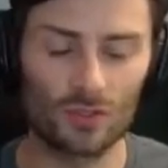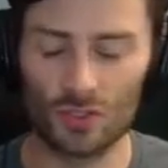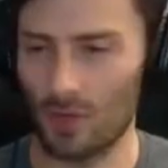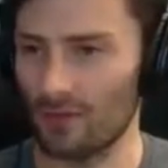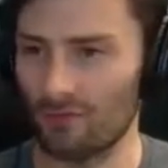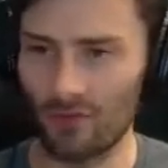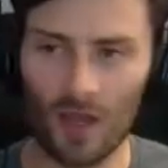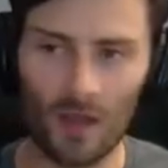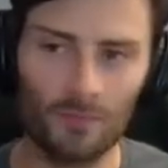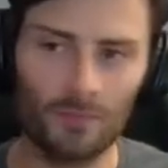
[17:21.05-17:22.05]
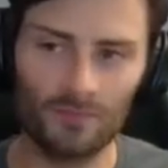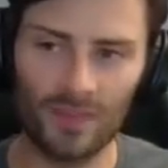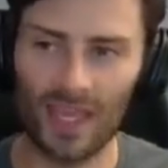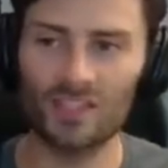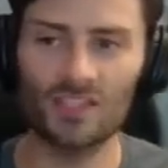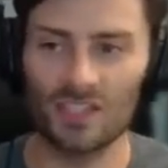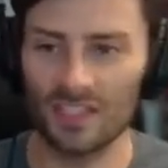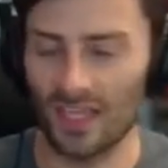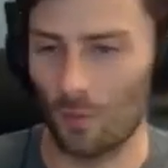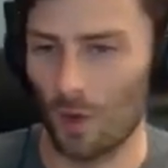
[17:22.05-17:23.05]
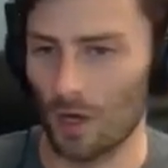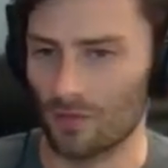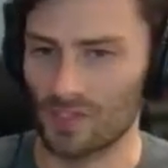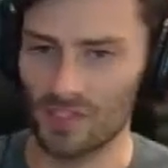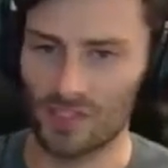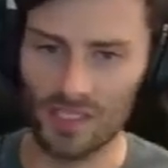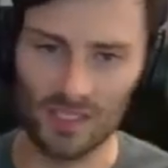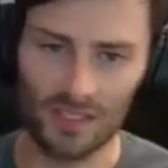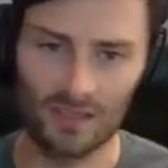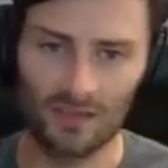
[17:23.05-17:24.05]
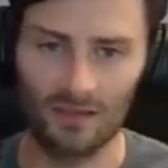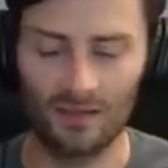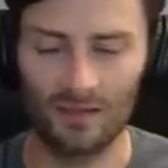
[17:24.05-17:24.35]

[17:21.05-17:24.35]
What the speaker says: straight from the SEC network. This is the